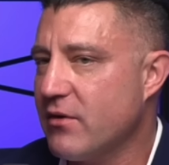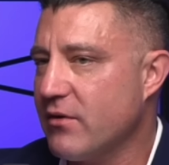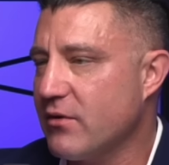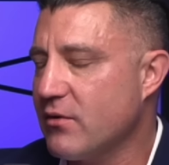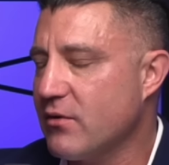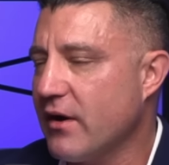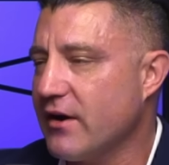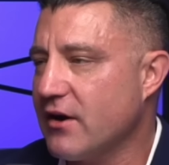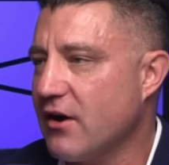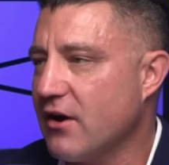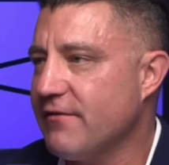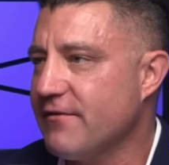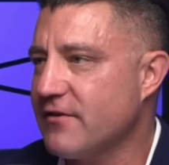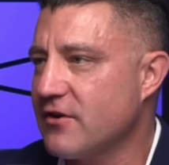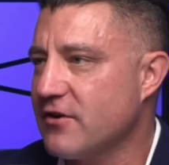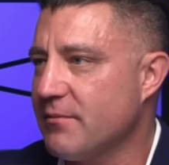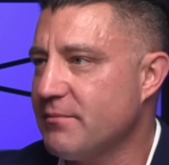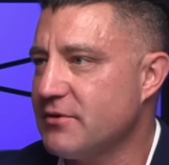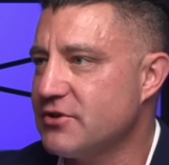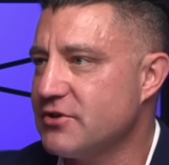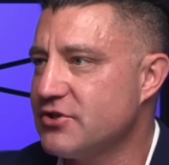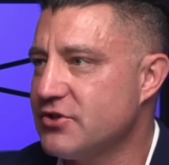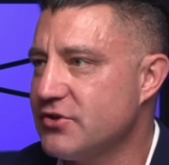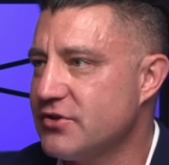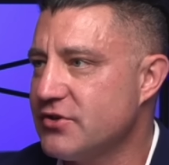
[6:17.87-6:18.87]
quite often
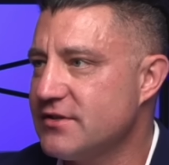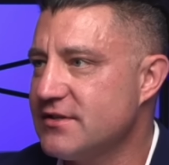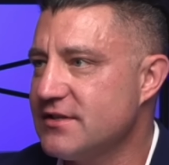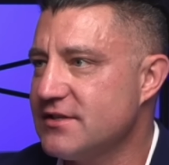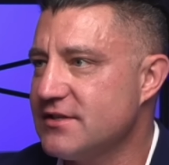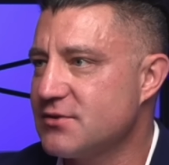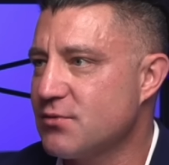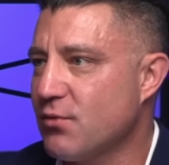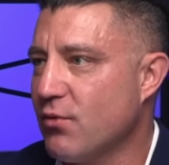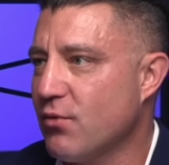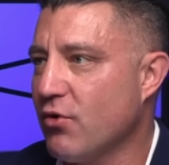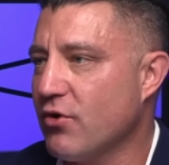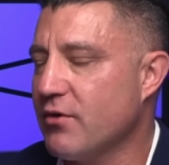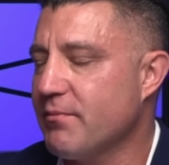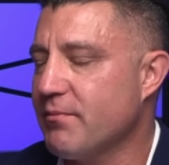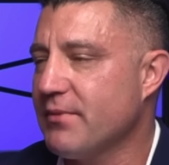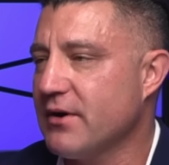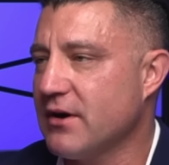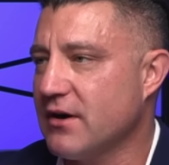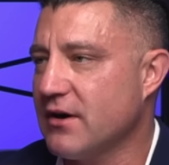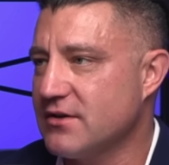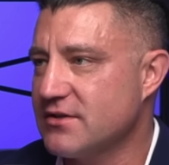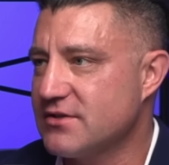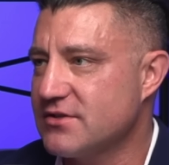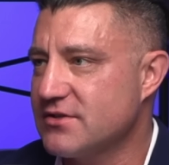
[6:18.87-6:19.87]
opportunities walk
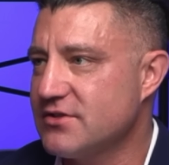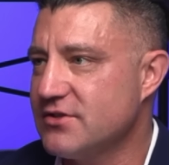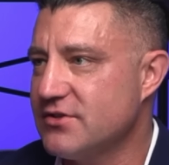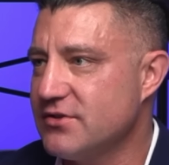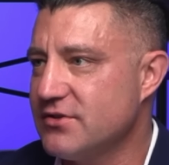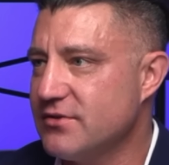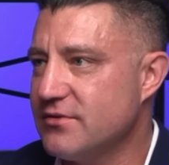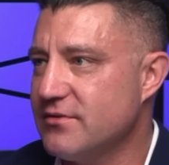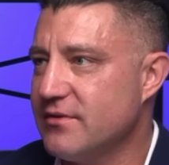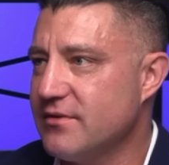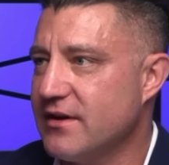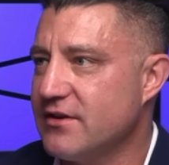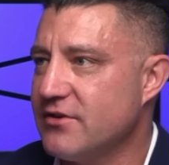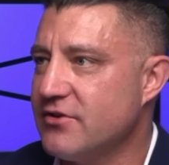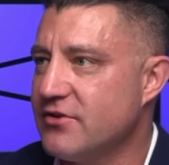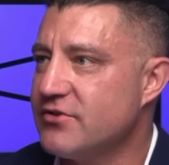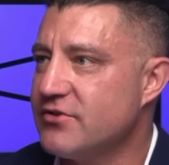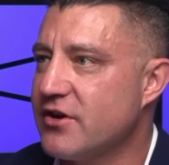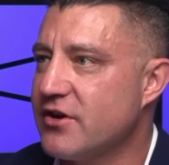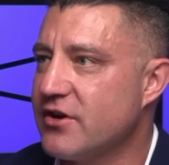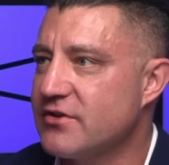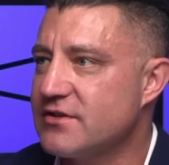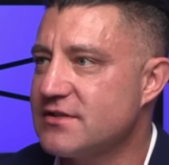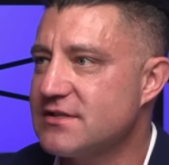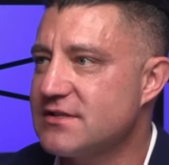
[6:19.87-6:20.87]
past you and
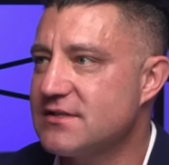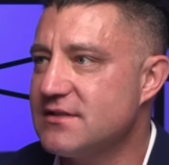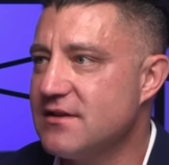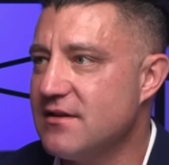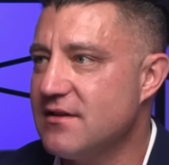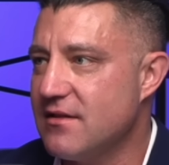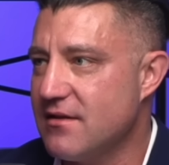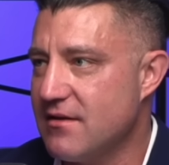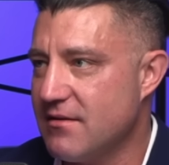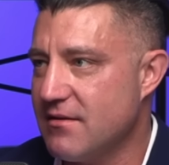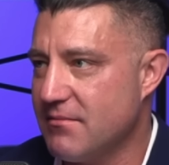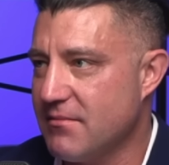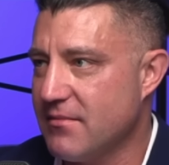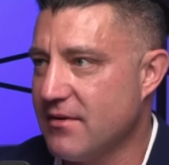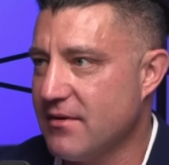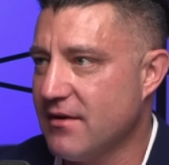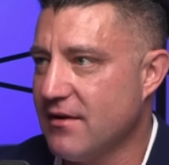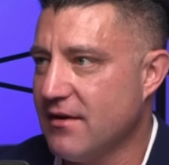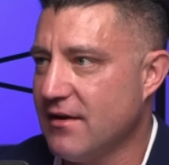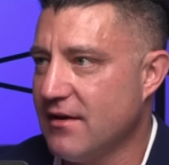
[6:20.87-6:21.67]
you don't see them.